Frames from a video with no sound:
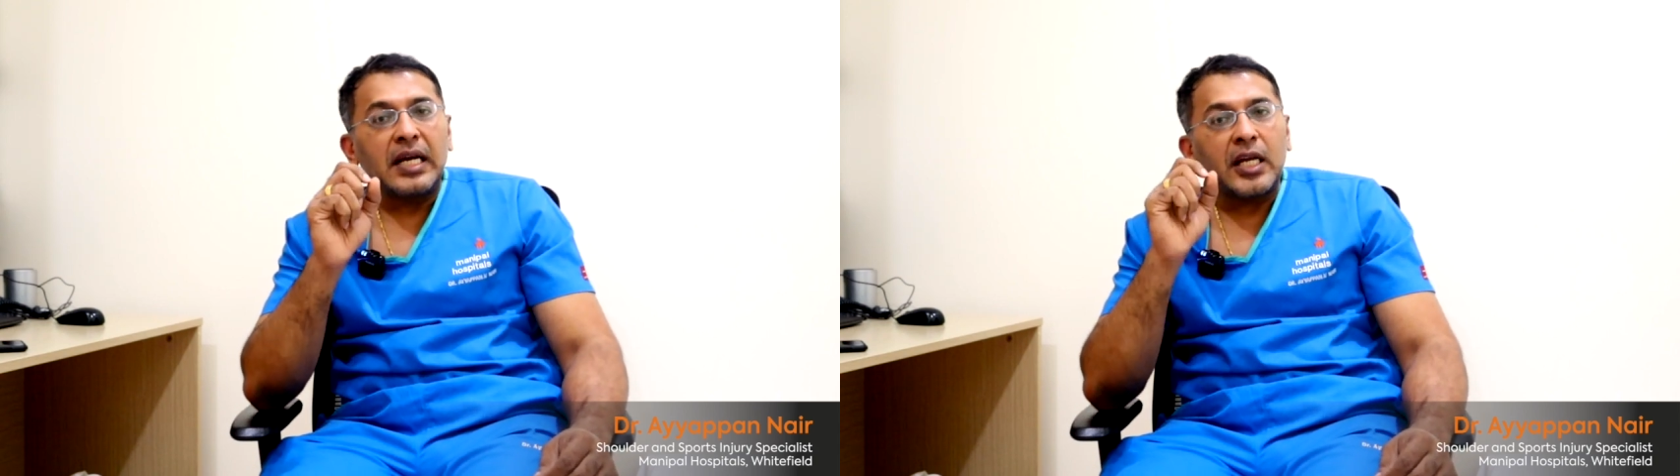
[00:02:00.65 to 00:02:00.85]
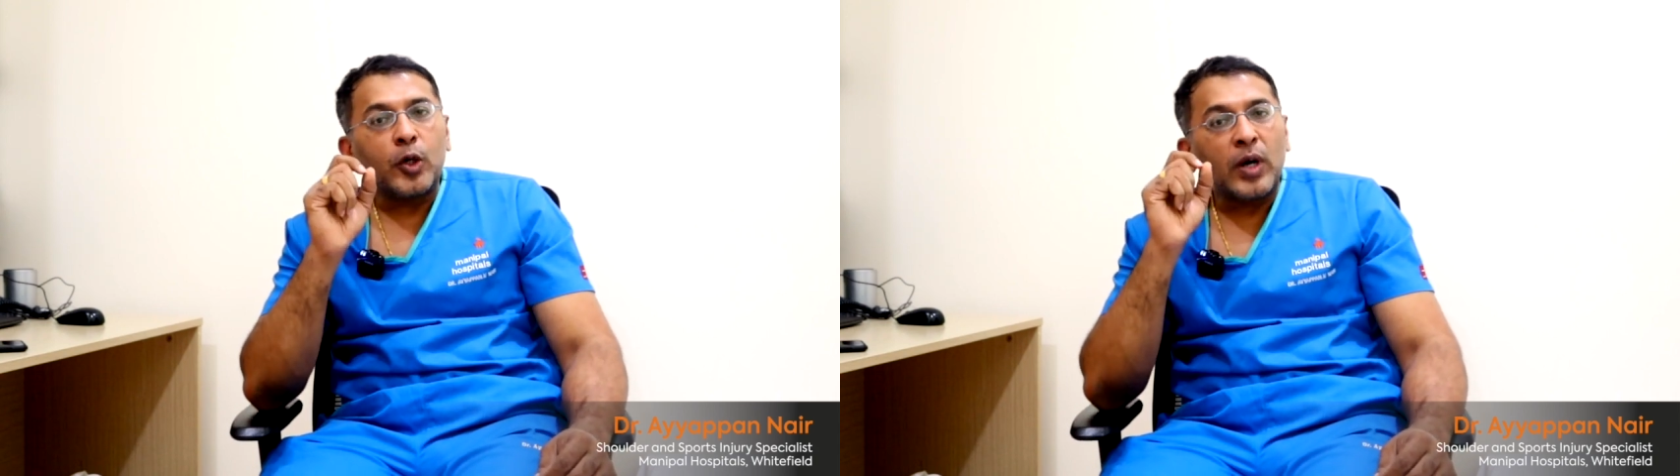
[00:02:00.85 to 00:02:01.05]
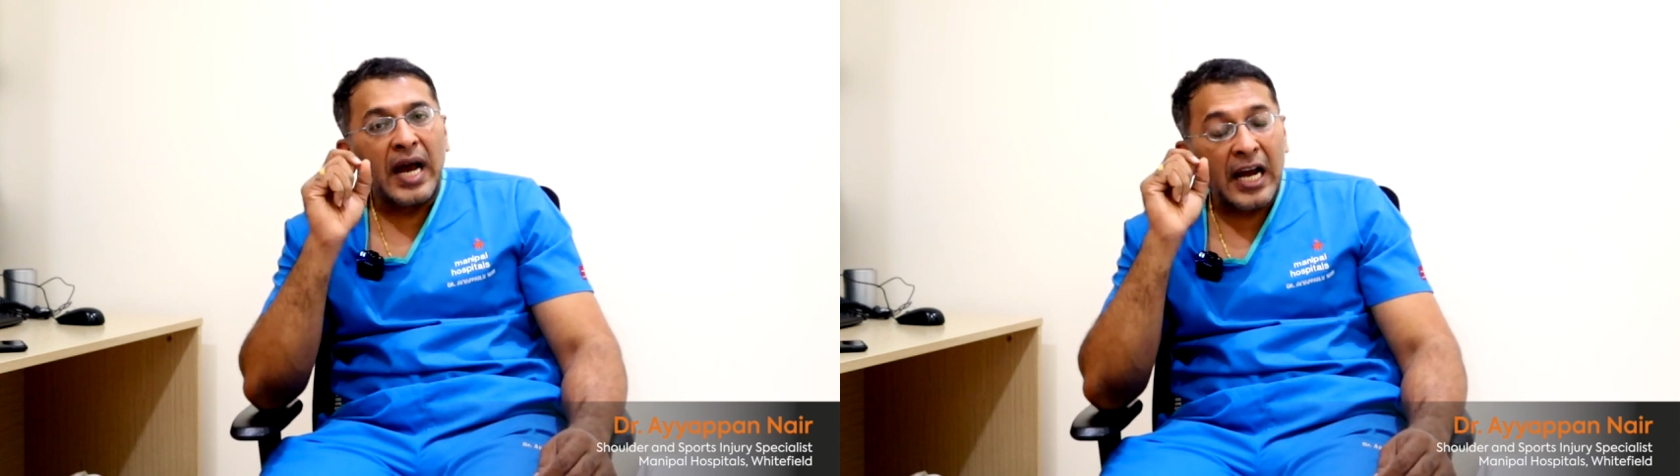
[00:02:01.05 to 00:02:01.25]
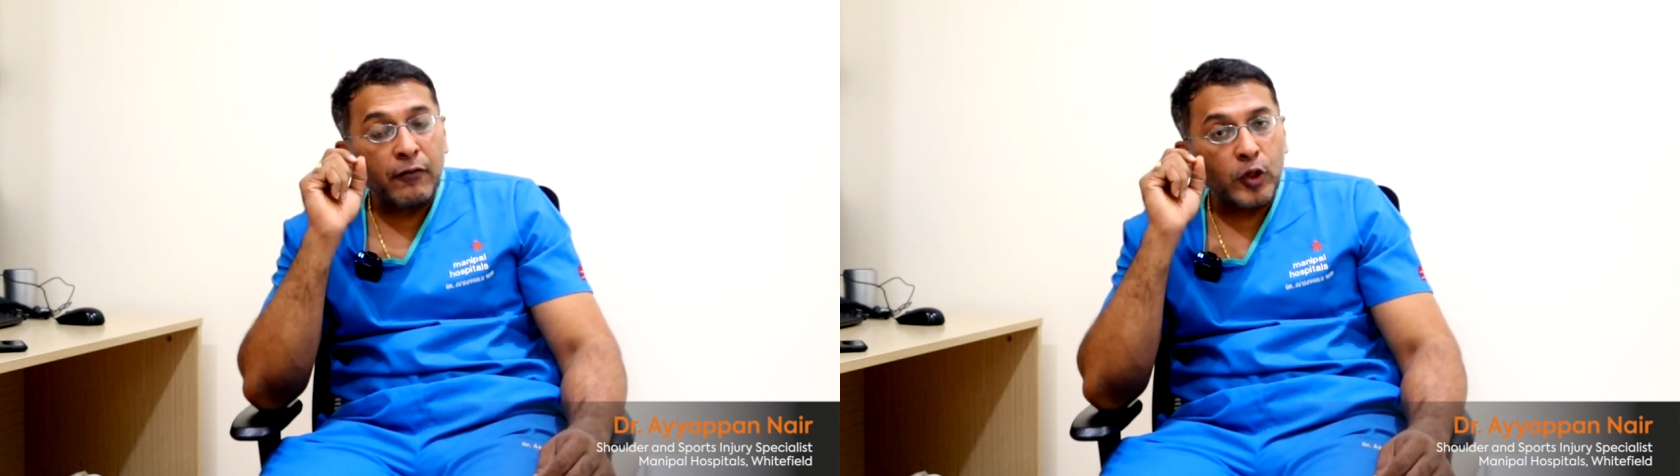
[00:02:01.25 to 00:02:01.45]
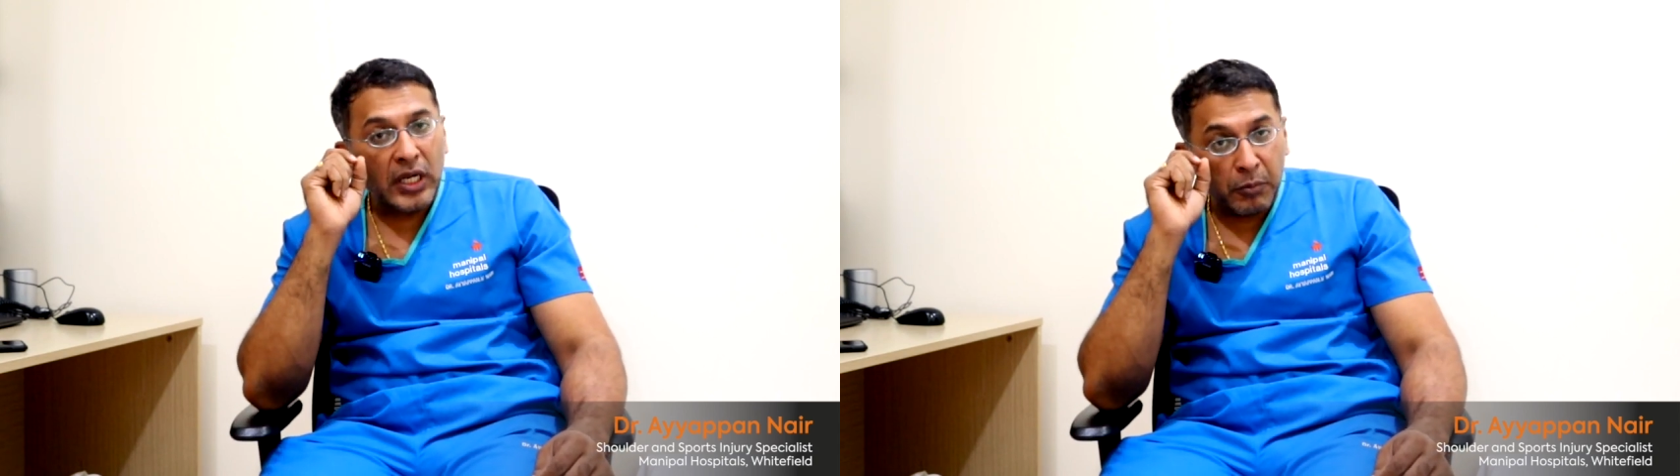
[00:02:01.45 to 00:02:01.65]
you
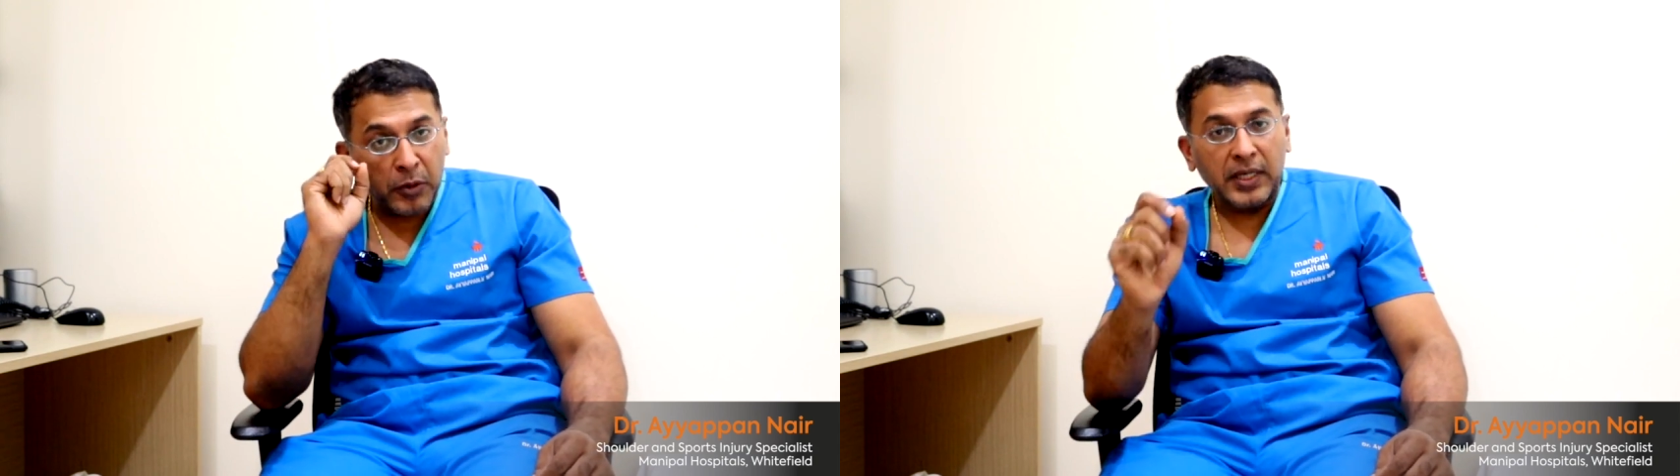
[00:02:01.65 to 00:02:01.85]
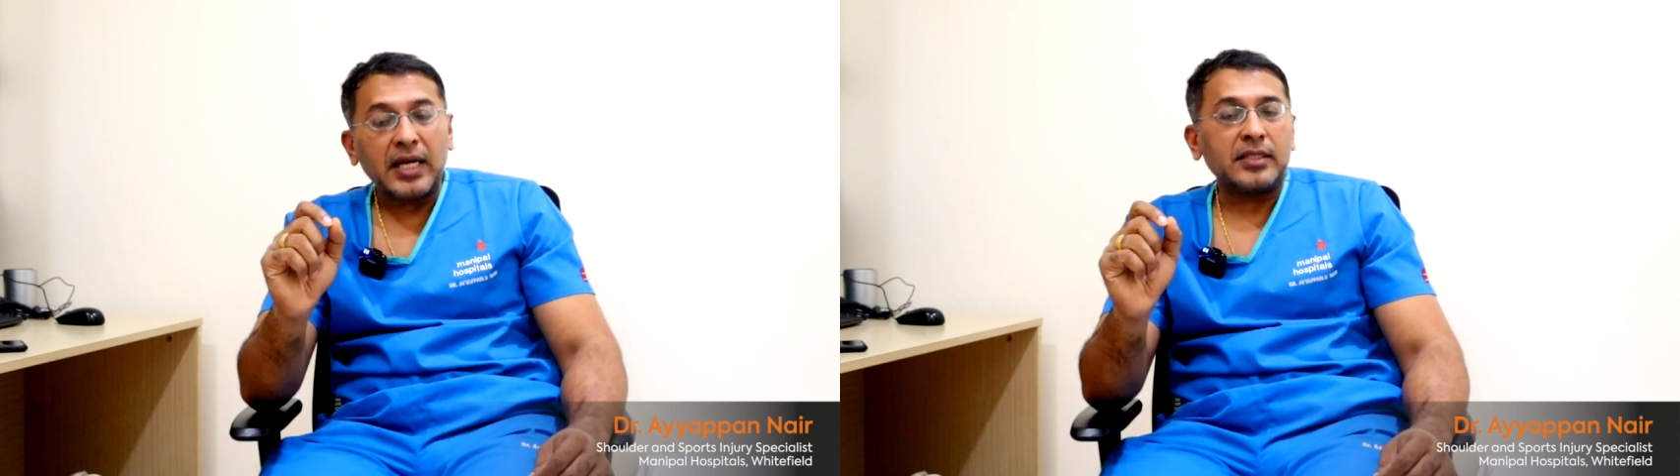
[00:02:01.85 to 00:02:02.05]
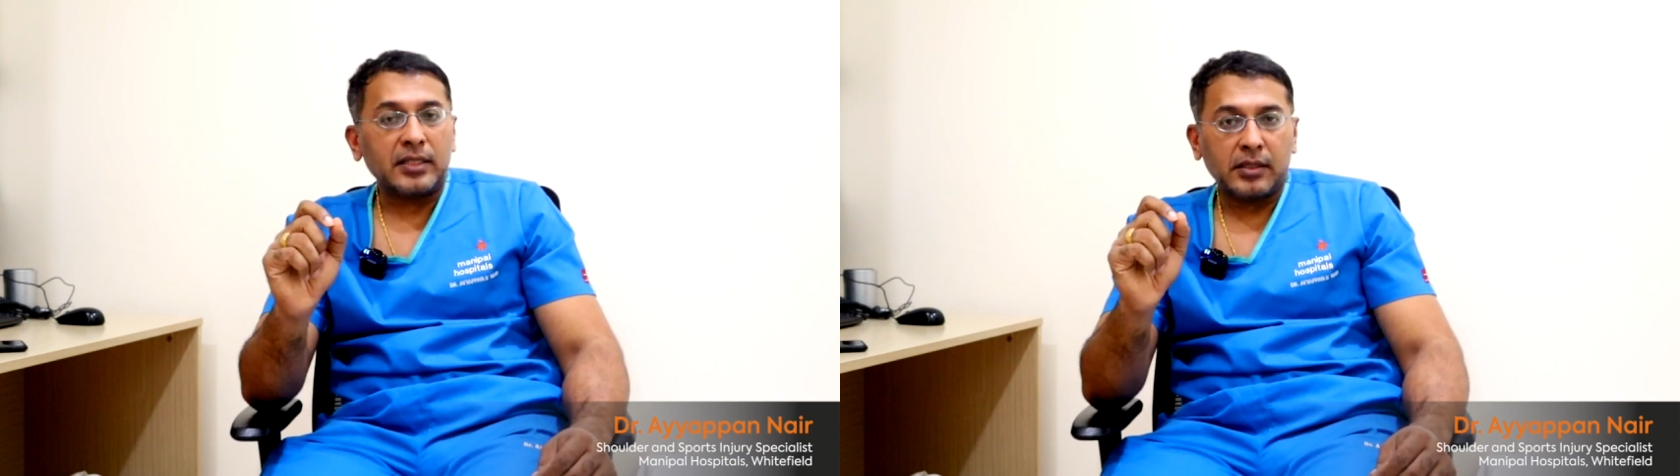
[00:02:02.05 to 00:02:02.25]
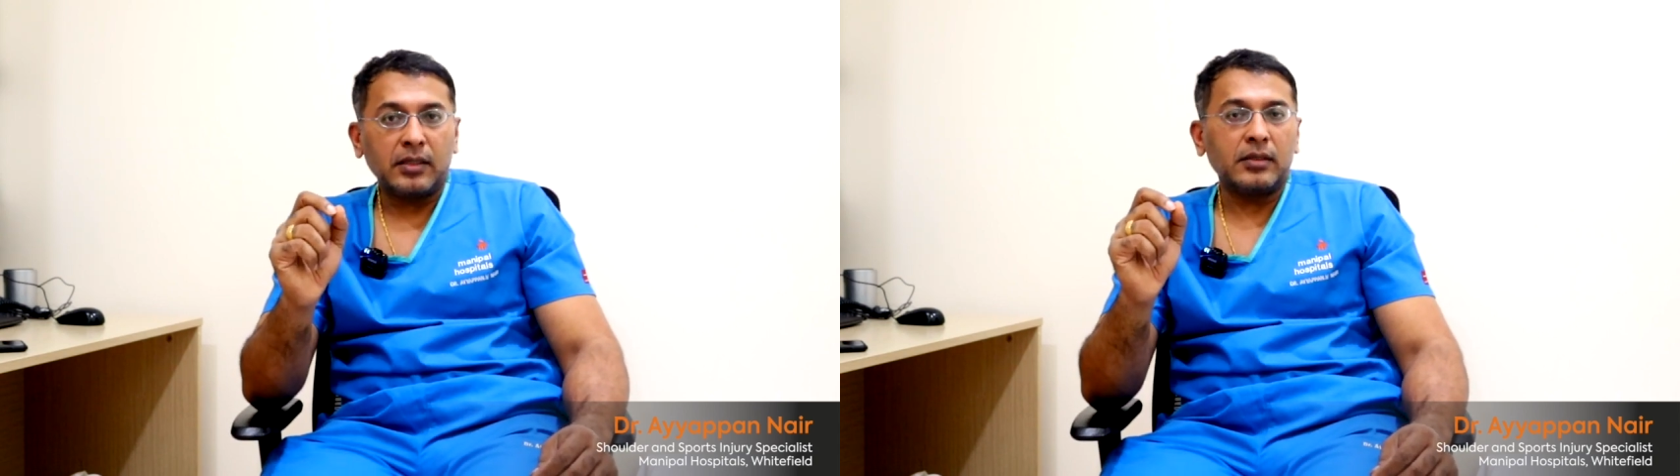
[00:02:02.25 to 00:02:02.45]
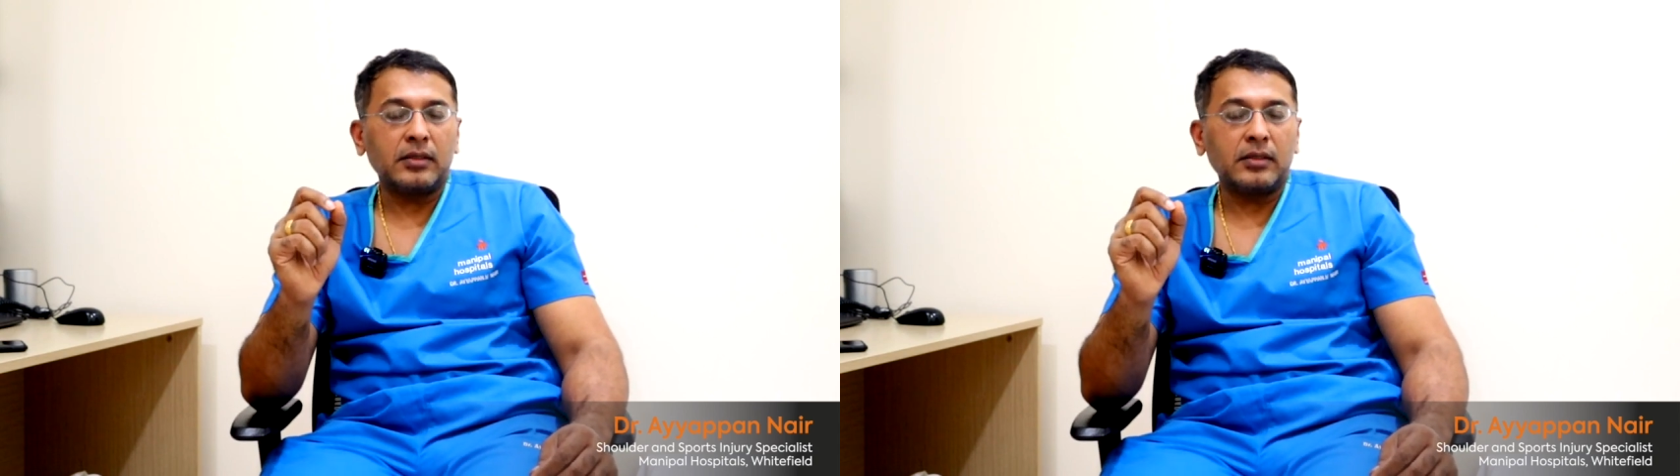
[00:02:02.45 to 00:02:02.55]
have to immobilize it.